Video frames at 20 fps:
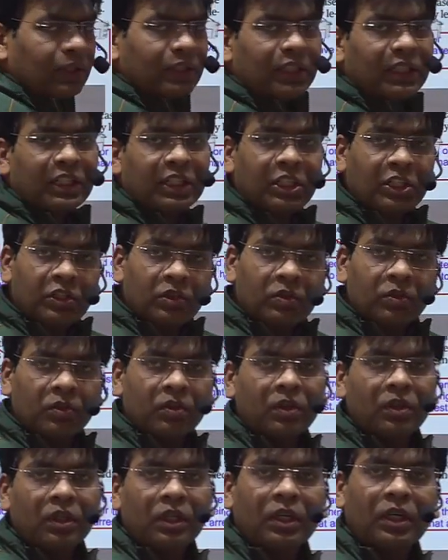the hero
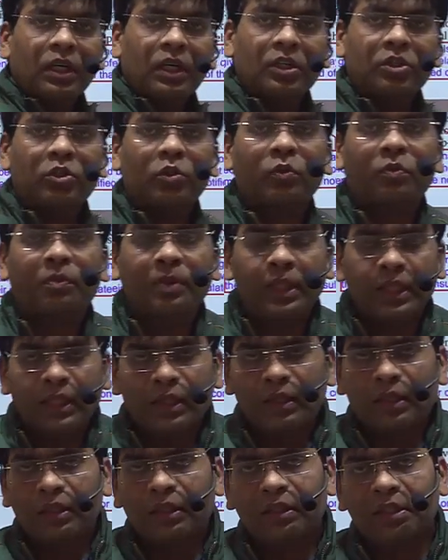to
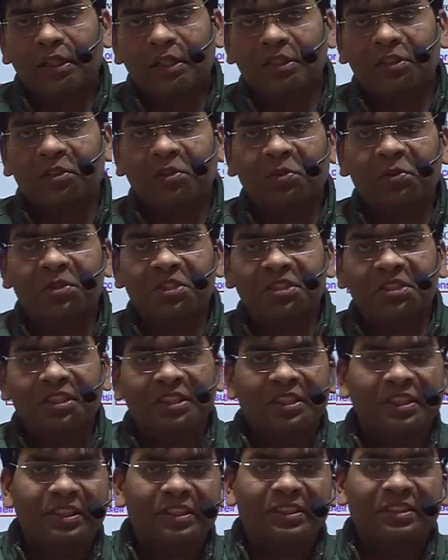win those
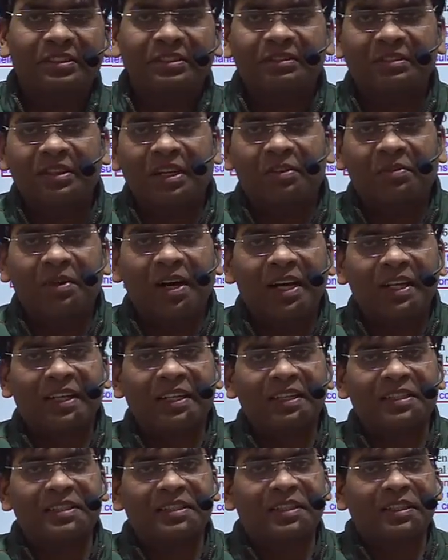war
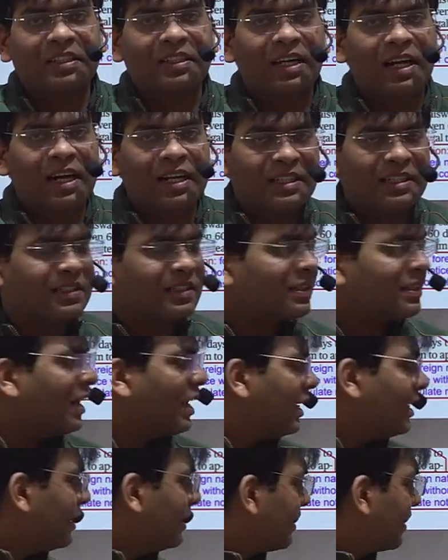against the
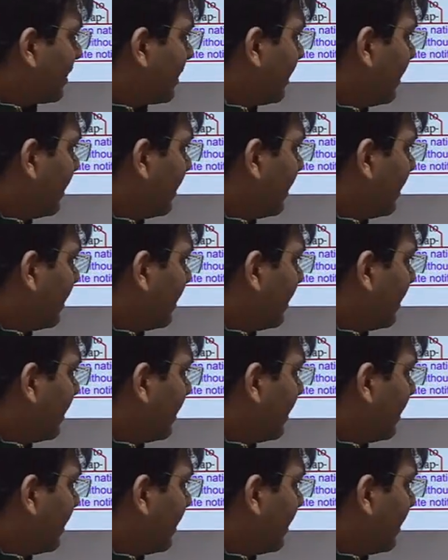IS